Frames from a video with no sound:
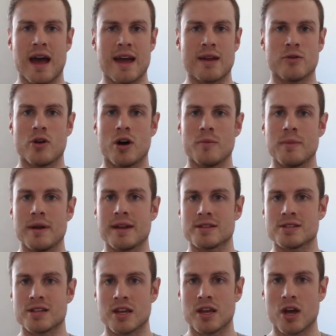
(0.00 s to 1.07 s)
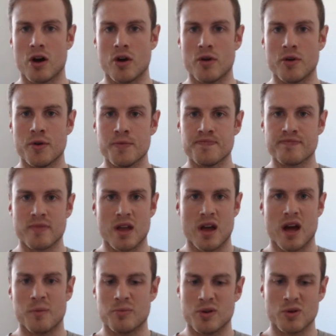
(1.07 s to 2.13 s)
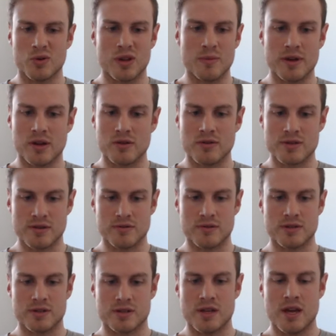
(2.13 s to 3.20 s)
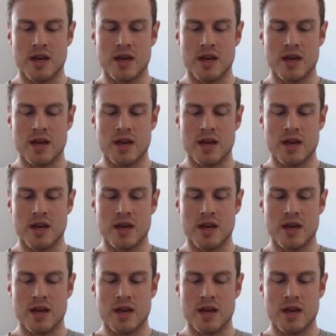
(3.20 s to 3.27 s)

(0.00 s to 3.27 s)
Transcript: 8 or 9 minutes to go, purely because it was